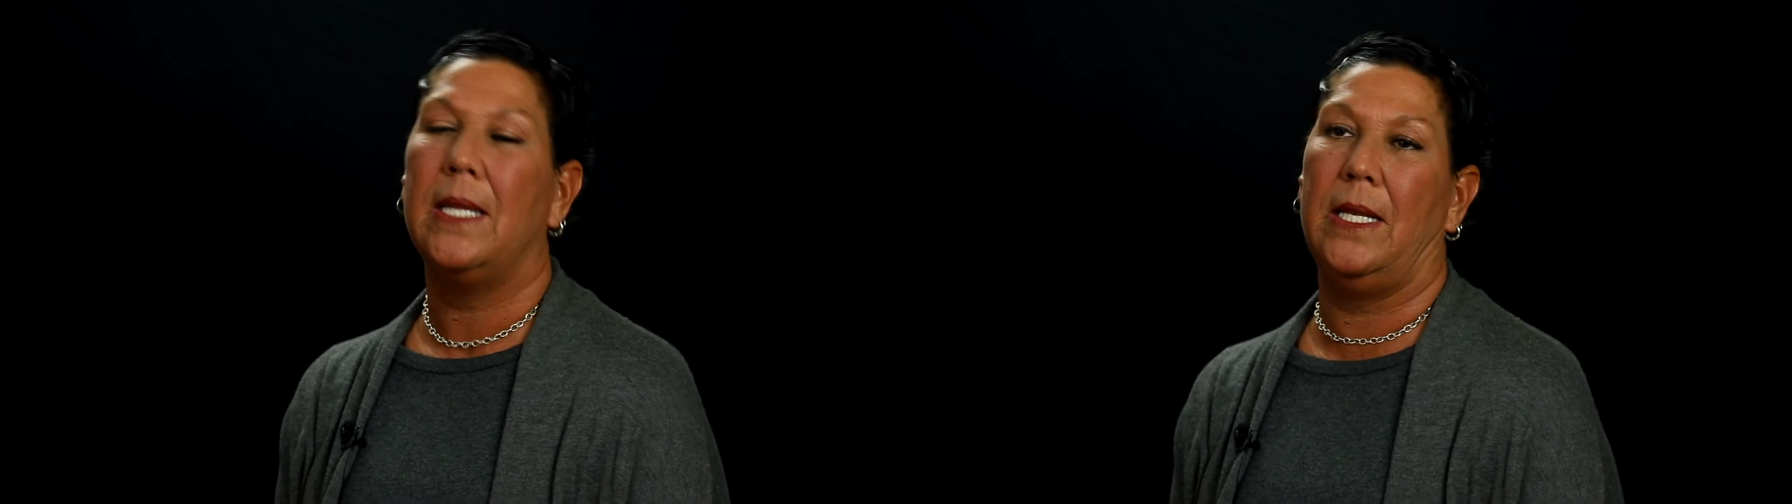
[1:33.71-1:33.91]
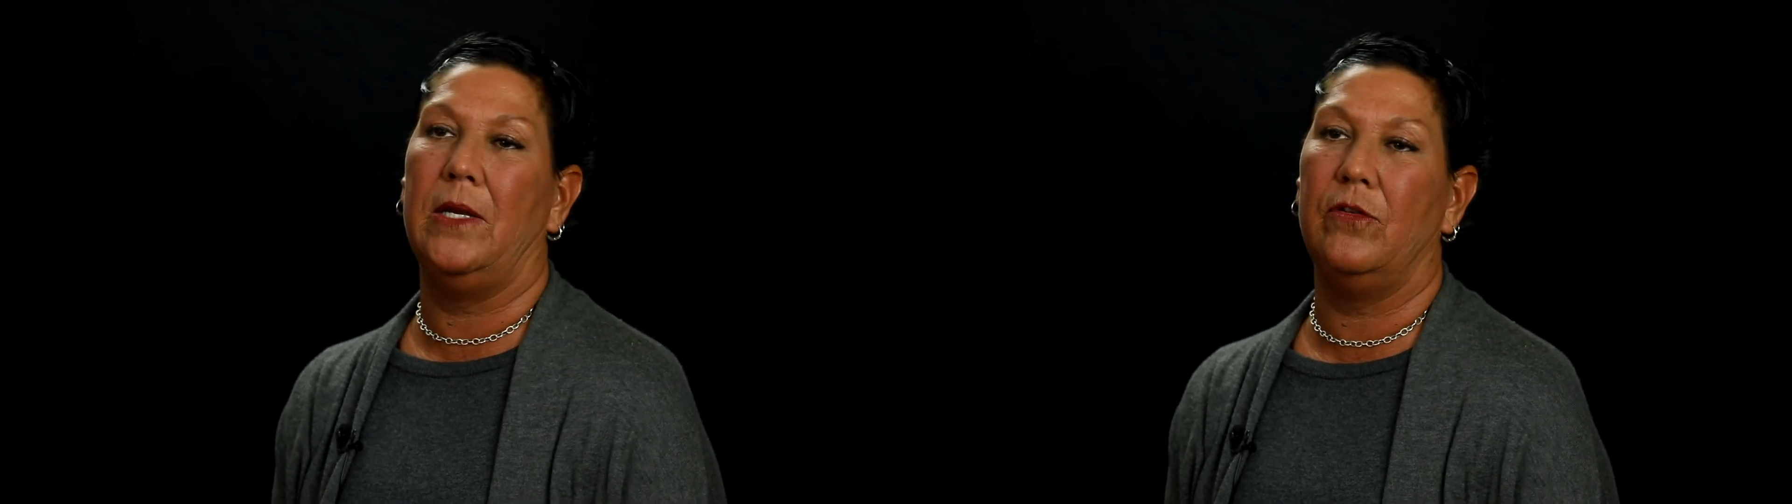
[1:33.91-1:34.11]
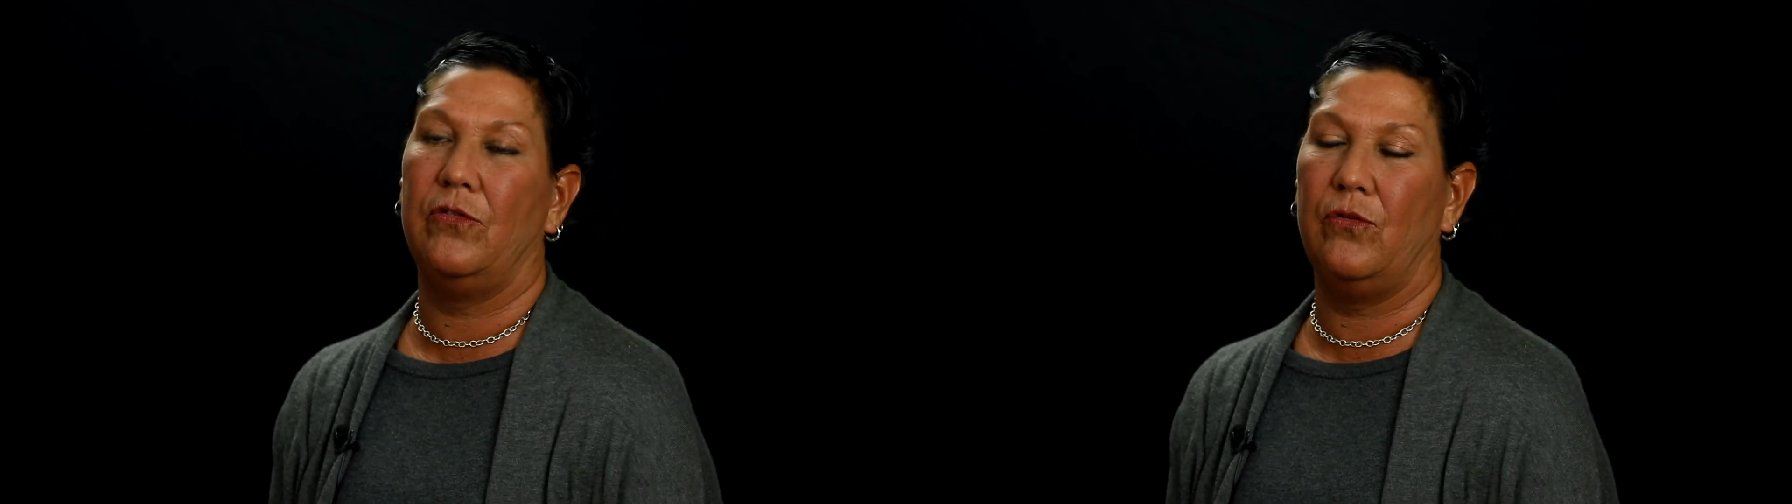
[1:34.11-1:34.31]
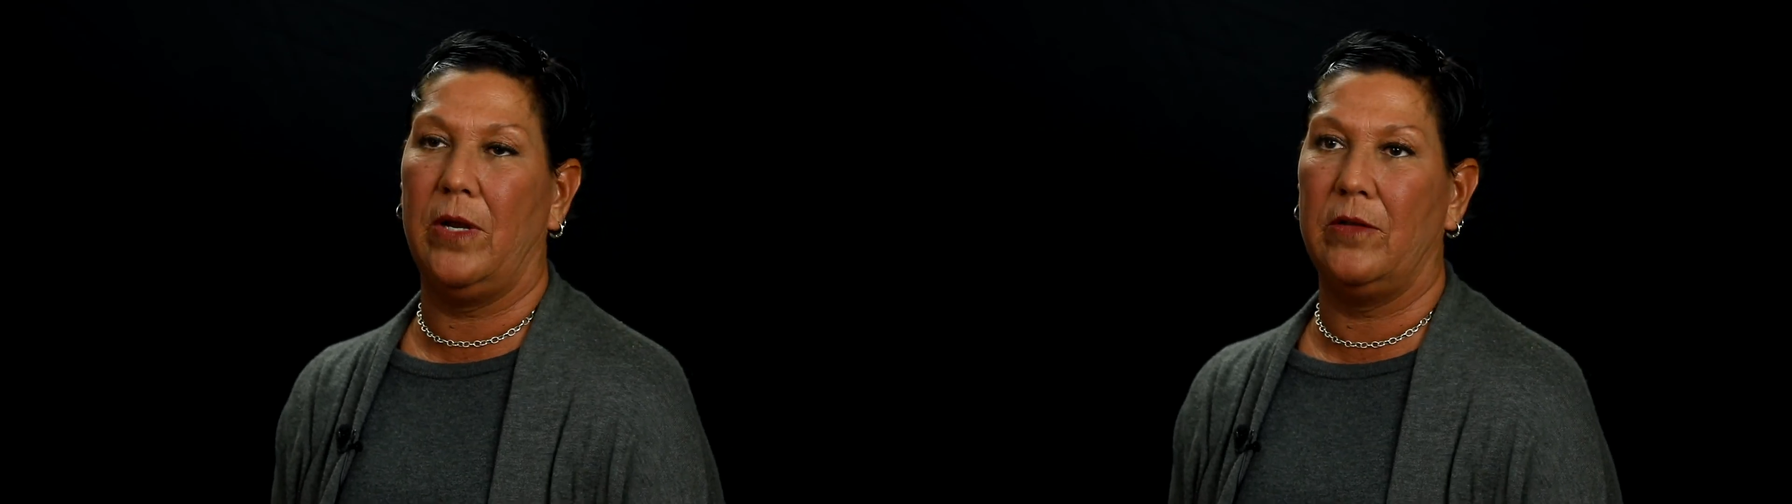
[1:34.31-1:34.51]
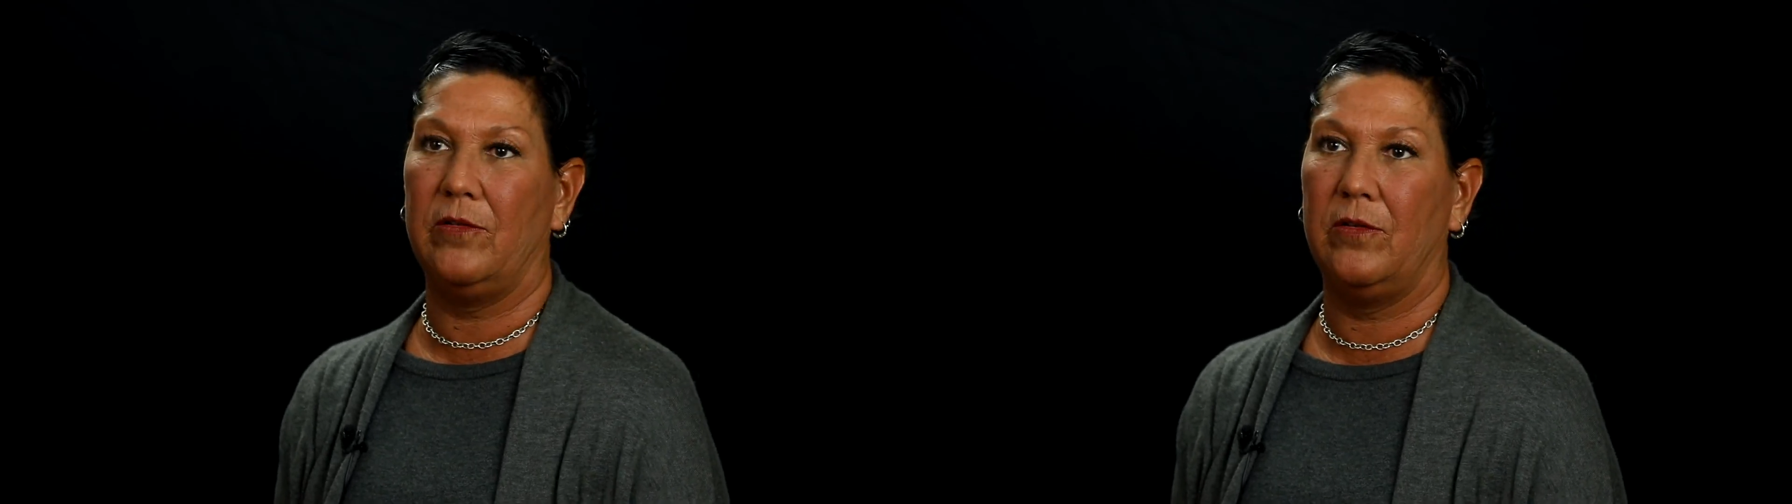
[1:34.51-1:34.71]
and
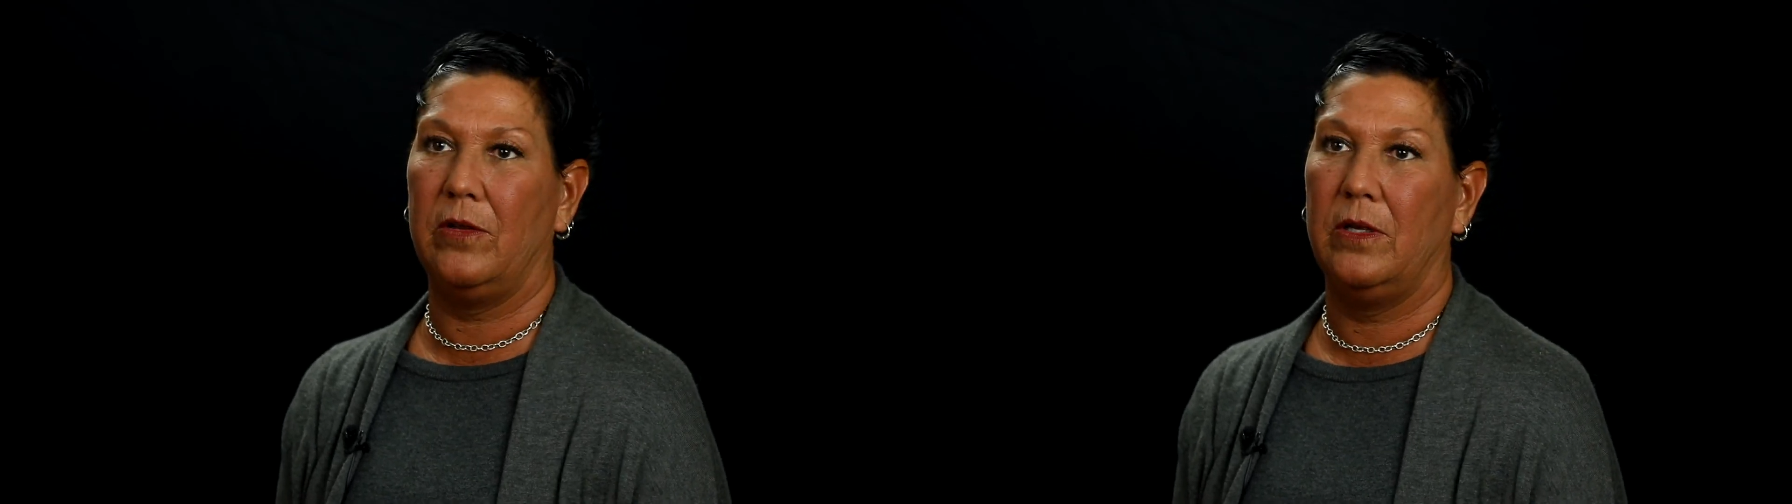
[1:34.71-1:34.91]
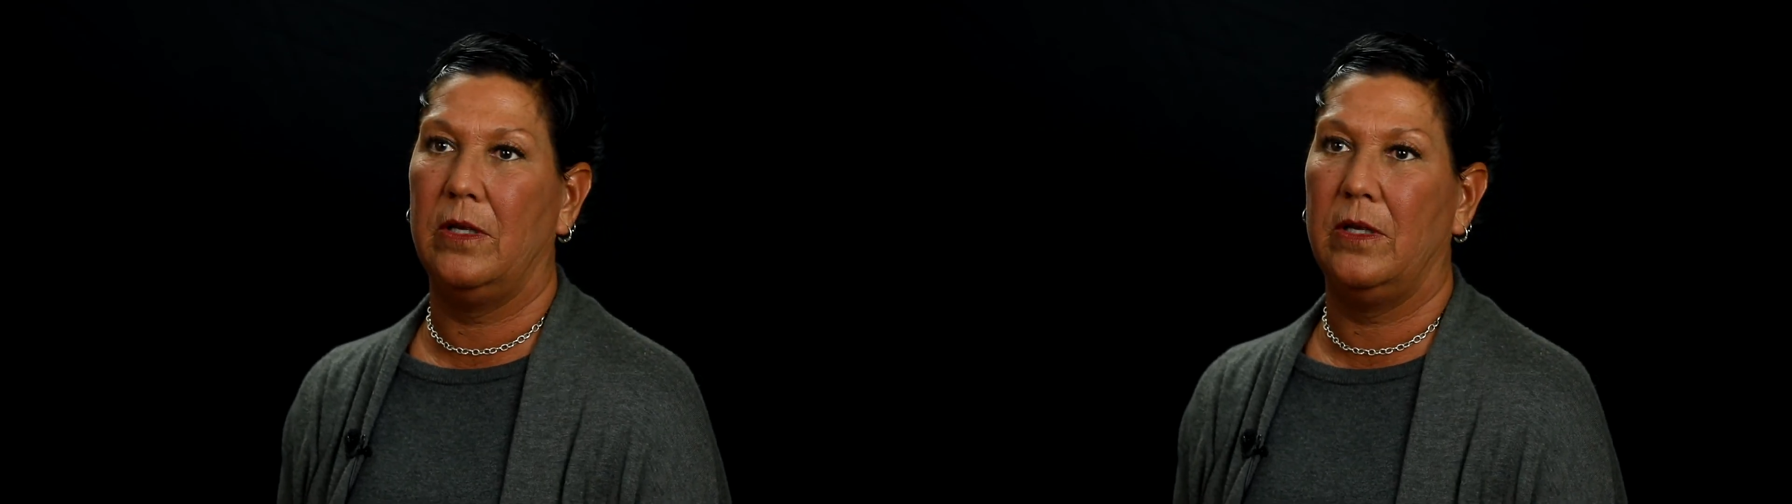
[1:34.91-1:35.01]
distress.